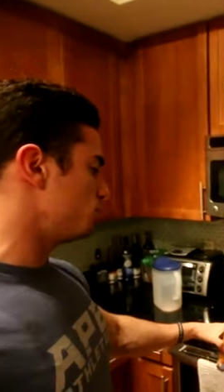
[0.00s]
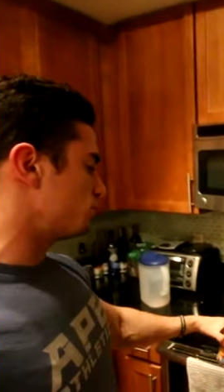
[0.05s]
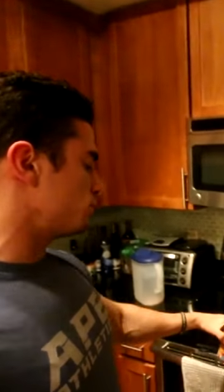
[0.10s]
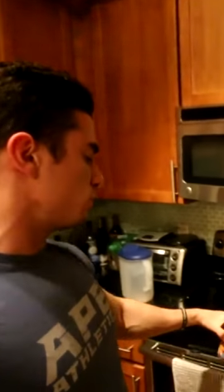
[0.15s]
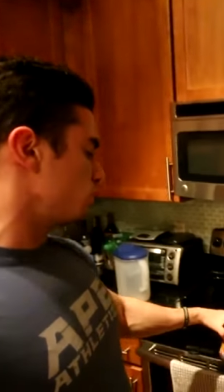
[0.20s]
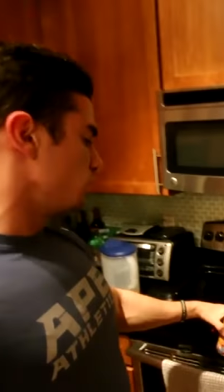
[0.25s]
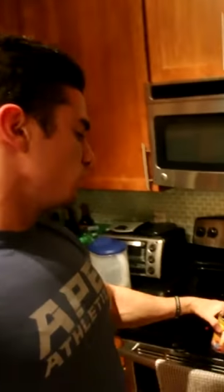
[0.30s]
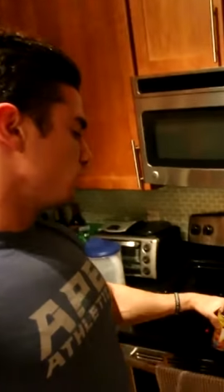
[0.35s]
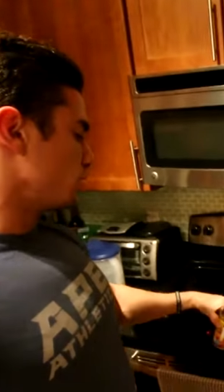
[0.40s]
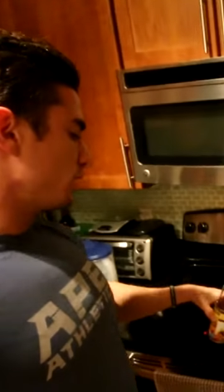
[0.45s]

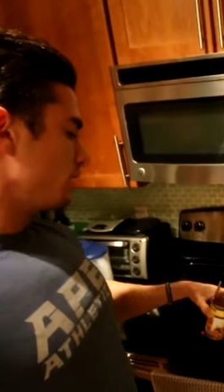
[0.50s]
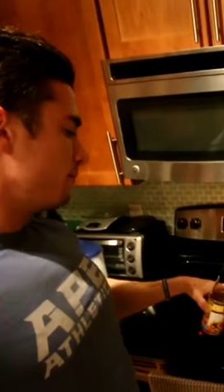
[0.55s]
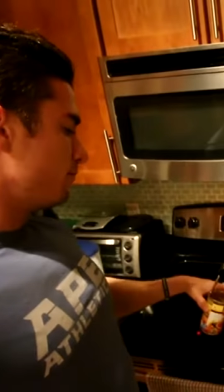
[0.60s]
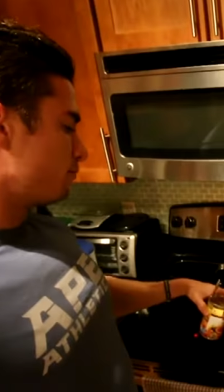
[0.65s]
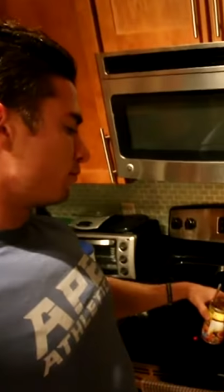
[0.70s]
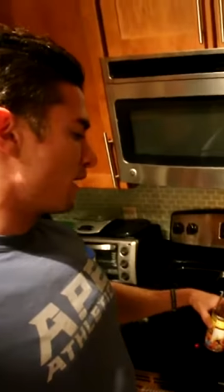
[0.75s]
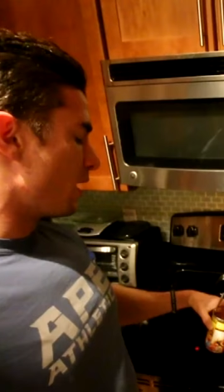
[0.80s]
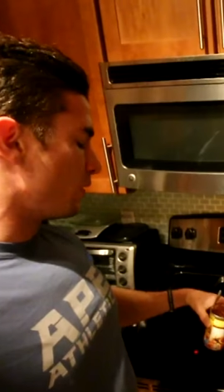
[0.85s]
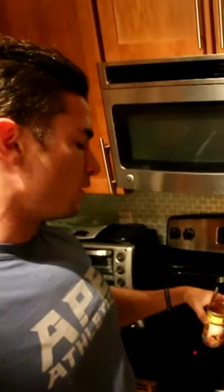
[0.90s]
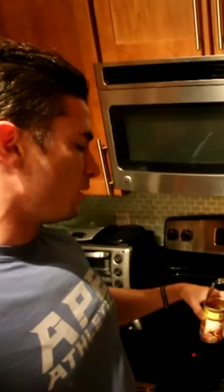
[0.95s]
just cook
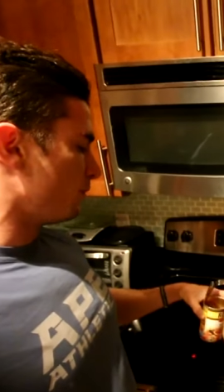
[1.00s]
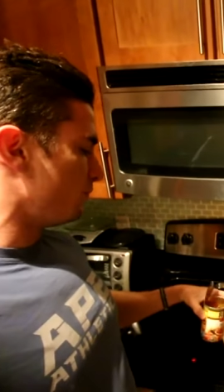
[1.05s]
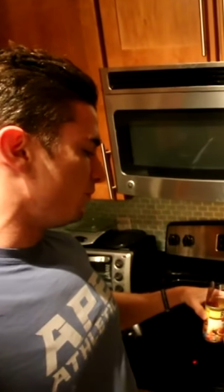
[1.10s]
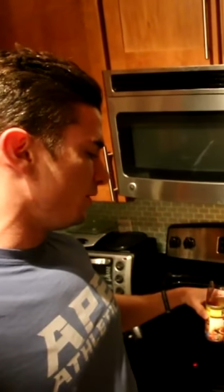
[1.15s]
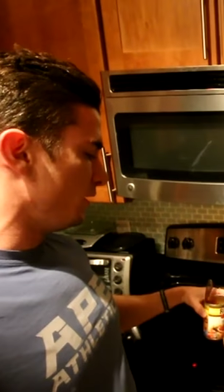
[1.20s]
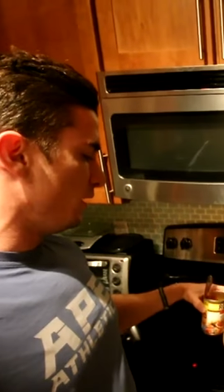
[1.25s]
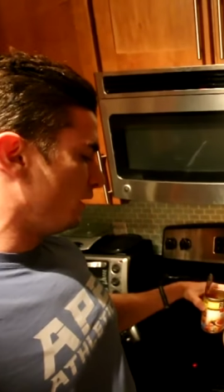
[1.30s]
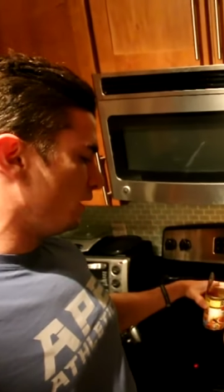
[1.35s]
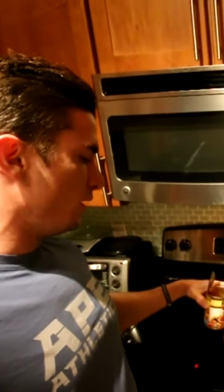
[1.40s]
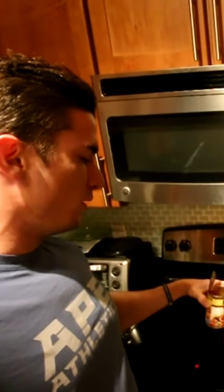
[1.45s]
and brown up
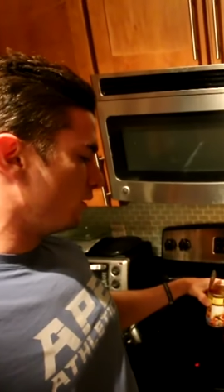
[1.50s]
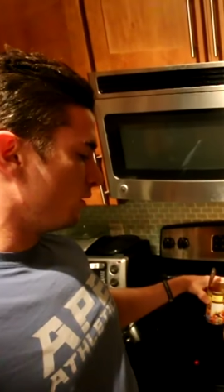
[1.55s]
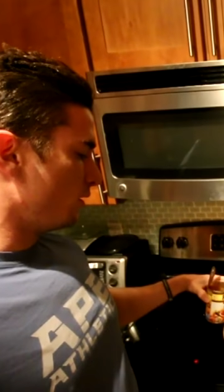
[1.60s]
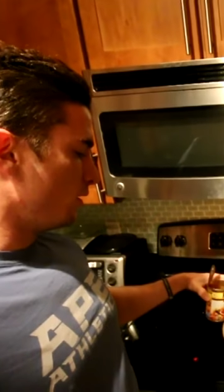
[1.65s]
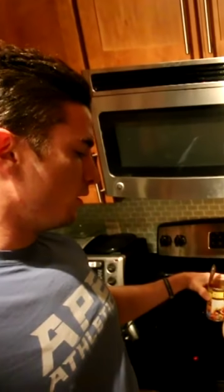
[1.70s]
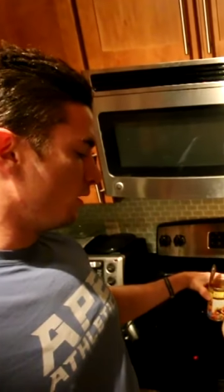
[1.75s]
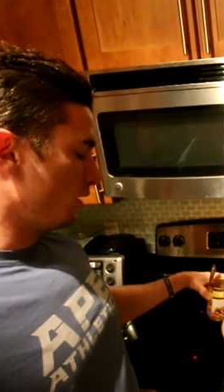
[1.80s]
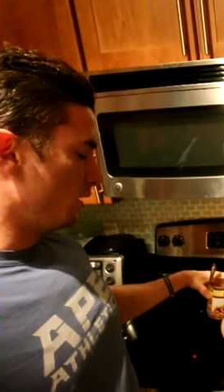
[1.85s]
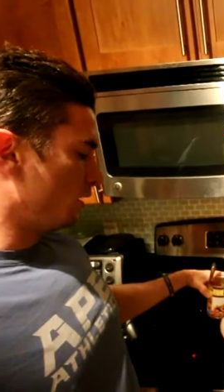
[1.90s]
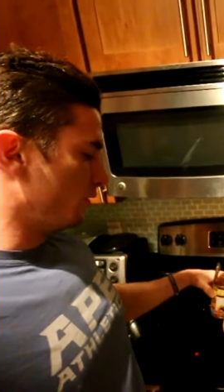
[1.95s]
the,
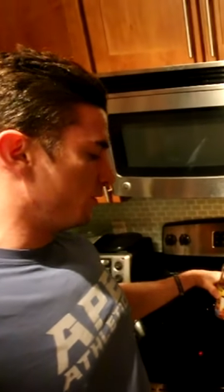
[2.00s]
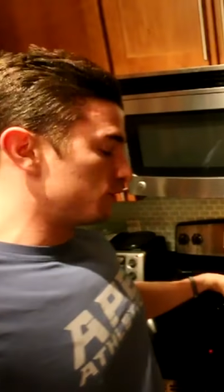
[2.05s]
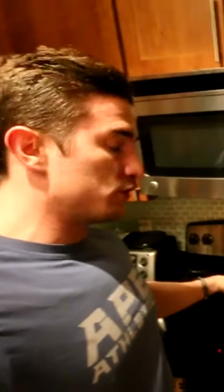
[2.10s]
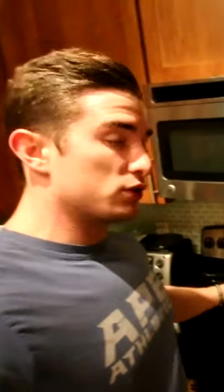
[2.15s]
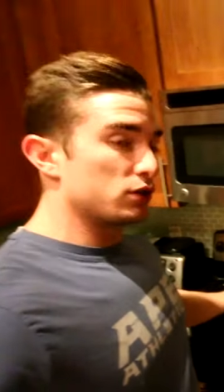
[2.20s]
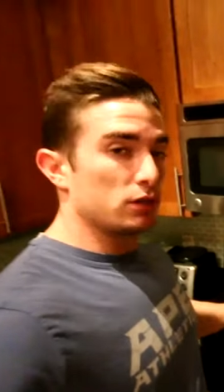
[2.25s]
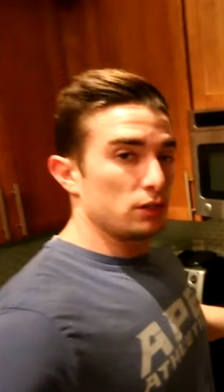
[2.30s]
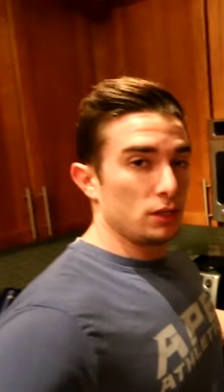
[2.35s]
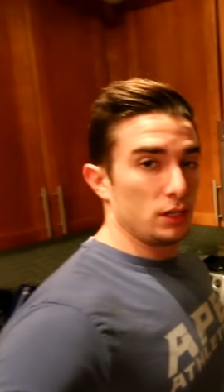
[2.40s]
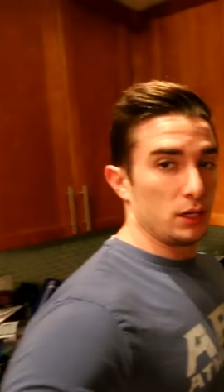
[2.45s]
uh, the,
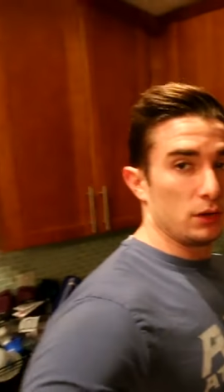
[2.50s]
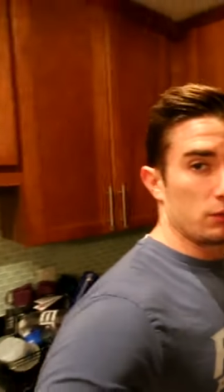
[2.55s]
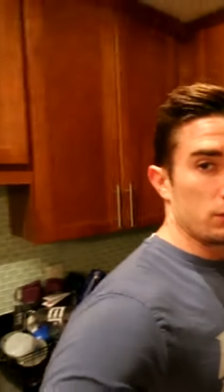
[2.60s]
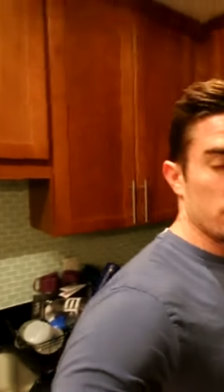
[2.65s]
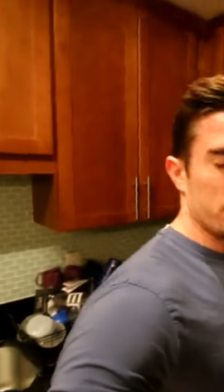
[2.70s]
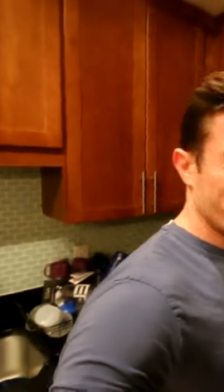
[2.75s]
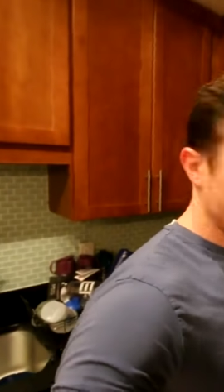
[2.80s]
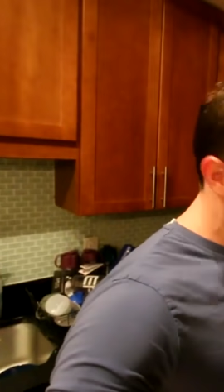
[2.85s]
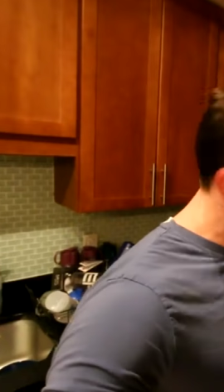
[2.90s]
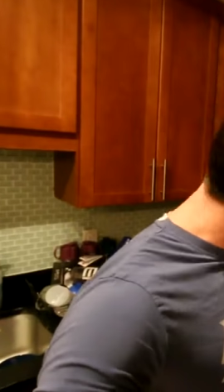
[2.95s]
the,
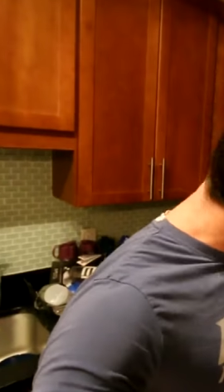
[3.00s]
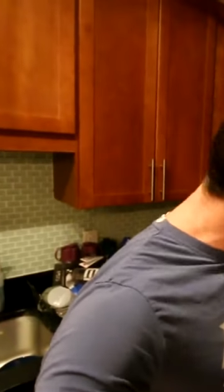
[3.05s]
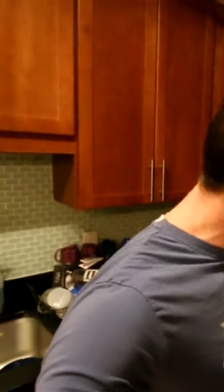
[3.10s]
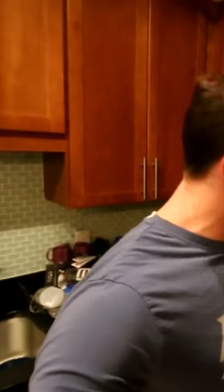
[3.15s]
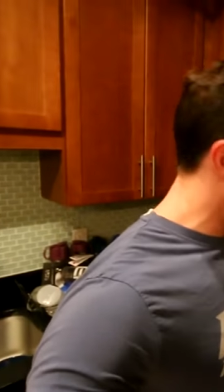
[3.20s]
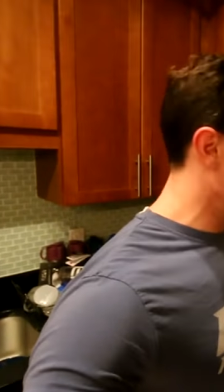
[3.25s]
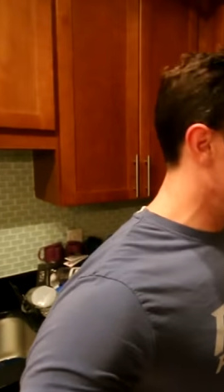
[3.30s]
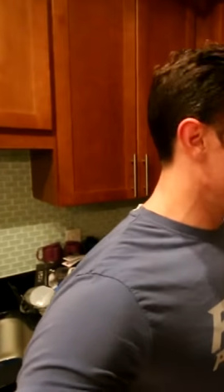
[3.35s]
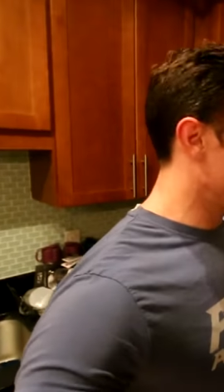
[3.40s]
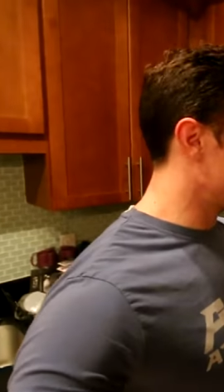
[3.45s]

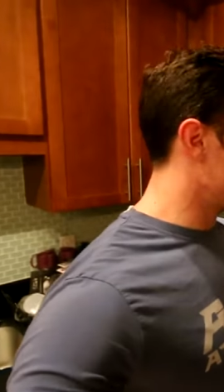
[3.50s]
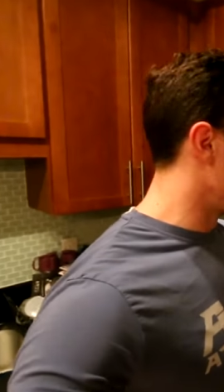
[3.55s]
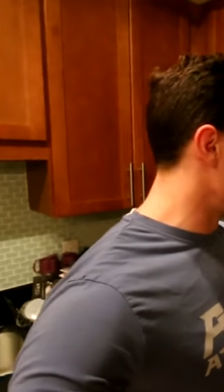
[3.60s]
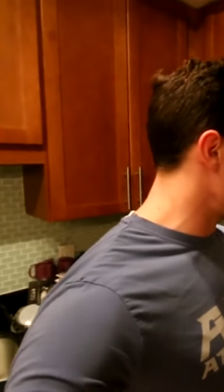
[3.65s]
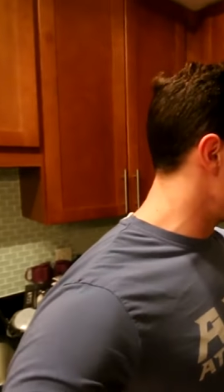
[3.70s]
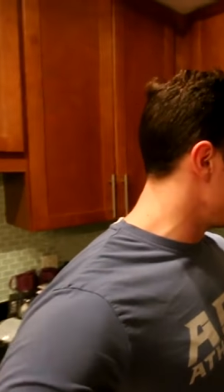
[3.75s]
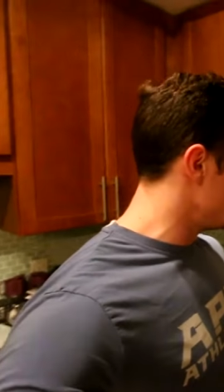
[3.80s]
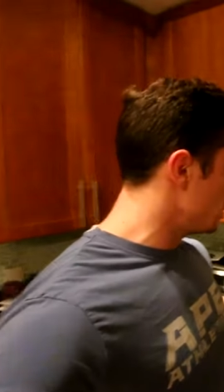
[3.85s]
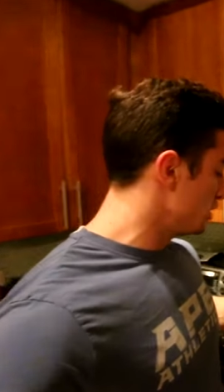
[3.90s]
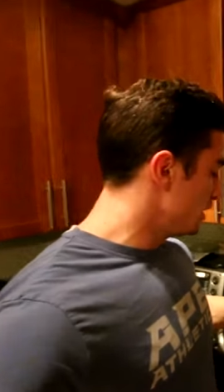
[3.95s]
the
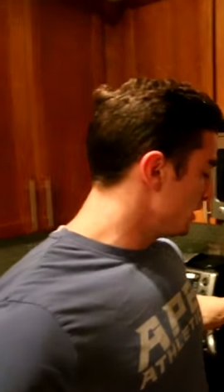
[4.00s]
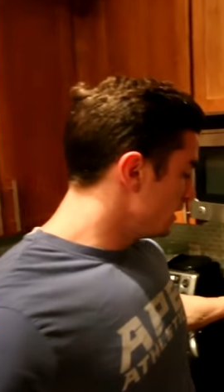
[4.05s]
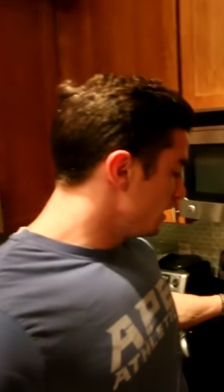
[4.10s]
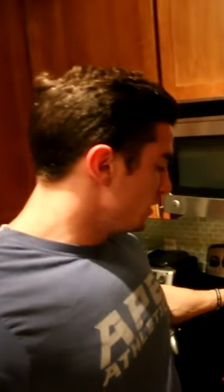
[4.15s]
sausage.